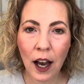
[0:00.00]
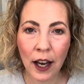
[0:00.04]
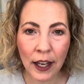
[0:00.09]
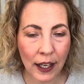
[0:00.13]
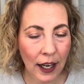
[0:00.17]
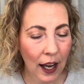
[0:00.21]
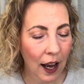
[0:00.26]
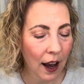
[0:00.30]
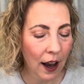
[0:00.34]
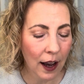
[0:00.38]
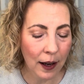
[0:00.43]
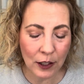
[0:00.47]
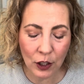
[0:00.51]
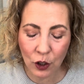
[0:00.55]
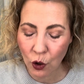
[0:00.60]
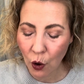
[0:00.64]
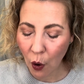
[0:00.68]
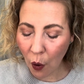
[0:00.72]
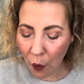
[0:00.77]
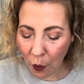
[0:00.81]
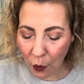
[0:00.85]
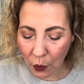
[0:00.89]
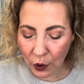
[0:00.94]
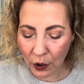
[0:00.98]
And I
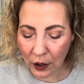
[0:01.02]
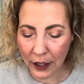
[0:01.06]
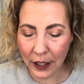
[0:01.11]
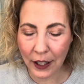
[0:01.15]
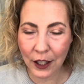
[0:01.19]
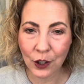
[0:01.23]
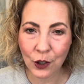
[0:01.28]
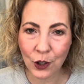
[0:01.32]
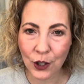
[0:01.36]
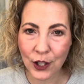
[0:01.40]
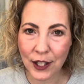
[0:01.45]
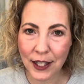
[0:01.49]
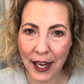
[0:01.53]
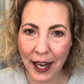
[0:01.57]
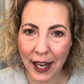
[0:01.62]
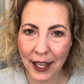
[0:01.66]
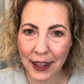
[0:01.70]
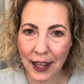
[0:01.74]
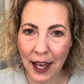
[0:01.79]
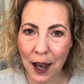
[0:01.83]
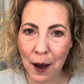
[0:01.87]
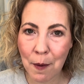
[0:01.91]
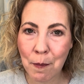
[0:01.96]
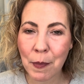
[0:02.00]
totally understand
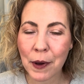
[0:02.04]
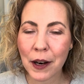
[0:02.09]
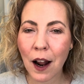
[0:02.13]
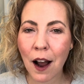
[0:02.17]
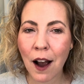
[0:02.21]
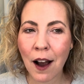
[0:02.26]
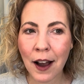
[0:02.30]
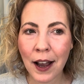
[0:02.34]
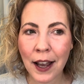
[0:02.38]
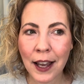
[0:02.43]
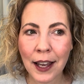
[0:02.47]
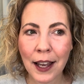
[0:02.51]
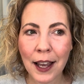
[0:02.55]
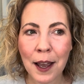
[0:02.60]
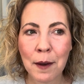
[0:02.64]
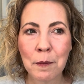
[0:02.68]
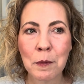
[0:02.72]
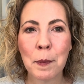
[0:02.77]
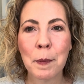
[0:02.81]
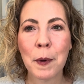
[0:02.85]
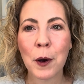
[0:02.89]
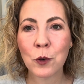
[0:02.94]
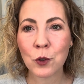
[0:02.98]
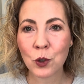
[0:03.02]
that. But I am
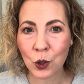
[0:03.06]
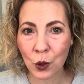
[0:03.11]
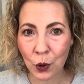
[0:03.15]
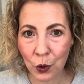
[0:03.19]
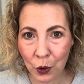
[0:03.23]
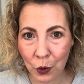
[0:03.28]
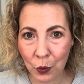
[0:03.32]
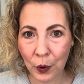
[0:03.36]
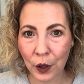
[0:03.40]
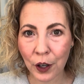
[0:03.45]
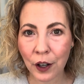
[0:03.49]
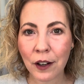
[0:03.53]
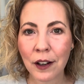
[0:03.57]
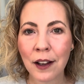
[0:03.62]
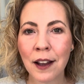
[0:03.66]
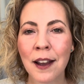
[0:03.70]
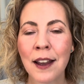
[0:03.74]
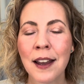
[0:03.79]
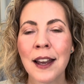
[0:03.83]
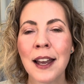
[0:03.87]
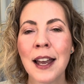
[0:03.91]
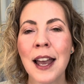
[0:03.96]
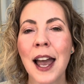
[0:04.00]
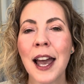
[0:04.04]
about to go to work,
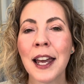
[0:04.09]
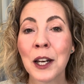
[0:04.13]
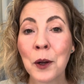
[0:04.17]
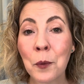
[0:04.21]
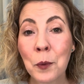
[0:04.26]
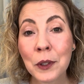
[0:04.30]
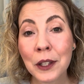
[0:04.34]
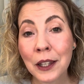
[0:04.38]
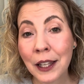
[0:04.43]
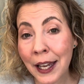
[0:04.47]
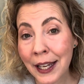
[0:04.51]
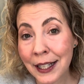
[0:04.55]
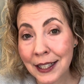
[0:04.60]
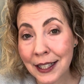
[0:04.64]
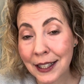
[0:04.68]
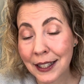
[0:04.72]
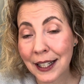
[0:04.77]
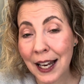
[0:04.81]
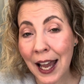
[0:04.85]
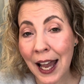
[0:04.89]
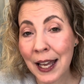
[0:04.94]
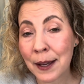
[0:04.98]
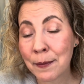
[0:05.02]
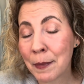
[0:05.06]
and I would like
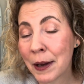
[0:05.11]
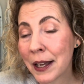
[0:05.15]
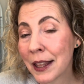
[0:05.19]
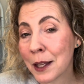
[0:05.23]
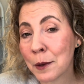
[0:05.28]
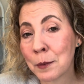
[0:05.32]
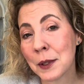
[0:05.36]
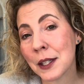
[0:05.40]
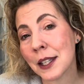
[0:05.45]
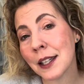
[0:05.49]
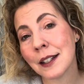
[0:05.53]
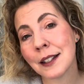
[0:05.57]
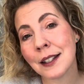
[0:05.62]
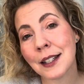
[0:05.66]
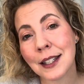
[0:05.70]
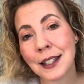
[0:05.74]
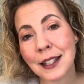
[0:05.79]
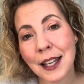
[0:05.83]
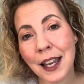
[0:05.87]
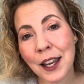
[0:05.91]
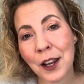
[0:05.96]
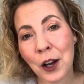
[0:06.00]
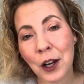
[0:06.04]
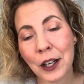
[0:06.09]
my lipstick to
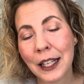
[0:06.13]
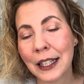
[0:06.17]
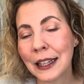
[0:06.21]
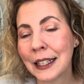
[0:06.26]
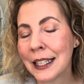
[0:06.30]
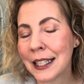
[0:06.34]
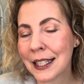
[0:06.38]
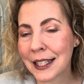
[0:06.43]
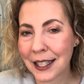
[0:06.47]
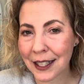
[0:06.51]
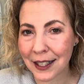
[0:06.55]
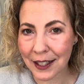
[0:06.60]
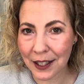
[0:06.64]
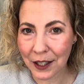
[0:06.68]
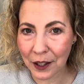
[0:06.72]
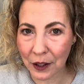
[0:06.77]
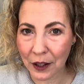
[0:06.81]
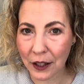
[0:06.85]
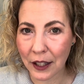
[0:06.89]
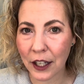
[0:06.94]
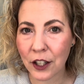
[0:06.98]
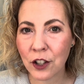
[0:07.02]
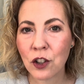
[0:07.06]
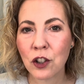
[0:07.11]
stay on at least until
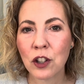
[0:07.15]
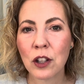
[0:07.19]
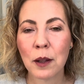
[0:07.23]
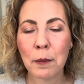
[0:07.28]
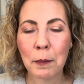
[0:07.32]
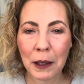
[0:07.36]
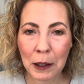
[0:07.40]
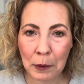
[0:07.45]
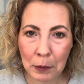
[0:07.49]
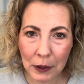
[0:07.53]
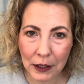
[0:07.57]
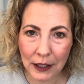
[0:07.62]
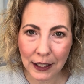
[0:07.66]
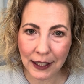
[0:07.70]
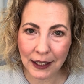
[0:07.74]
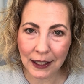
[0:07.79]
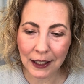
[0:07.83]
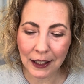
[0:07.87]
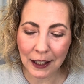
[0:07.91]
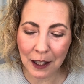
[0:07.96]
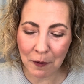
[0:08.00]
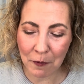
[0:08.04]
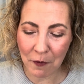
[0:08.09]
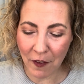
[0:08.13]
lunch. The Maybelline
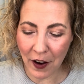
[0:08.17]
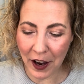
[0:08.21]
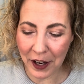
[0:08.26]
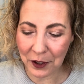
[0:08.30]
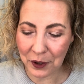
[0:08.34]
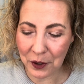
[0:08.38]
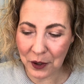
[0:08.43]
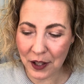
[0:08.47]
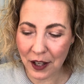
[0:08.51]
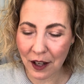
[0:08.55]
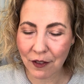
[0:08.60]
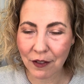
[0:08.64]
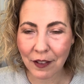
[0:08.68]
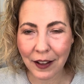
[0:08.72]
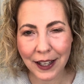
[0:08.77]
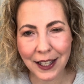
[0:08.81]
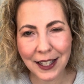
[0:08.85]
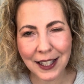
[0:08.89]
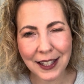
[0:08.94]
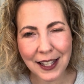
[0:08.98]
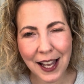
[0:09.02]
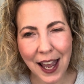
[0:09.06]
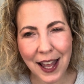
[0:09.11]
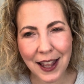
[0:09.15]
lip vinyls have like
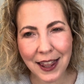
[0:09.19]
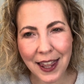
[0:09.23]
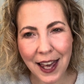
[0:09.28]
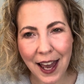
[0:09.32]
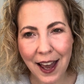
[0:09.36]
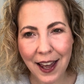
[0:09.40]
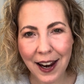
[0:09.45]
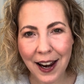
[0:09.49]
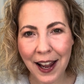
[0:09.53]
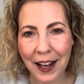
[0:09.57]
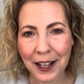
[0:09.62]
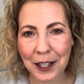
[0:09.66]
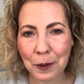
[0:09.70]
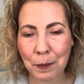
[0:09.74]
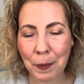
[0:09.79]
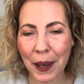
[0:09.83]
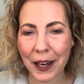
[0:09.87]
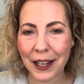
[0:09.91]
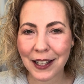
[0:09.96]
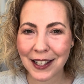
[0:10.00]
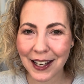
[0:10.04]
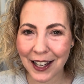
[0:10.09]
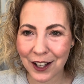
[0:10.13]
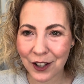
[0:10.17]
set that
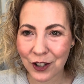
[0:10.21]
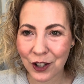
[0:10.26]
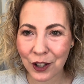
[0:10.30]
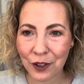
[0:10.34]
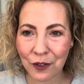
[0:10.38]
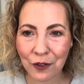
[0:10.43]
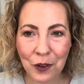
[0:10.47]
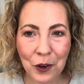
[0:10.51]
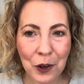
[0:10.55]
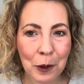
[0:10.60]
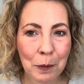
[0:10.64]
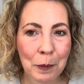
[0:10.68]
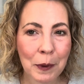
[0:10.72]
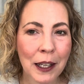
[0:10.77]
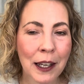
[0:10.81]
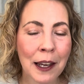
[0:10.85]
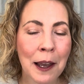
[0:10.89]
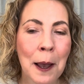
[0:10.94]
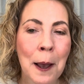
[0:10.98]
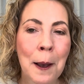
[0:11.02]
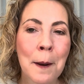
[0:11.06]
expectation for me.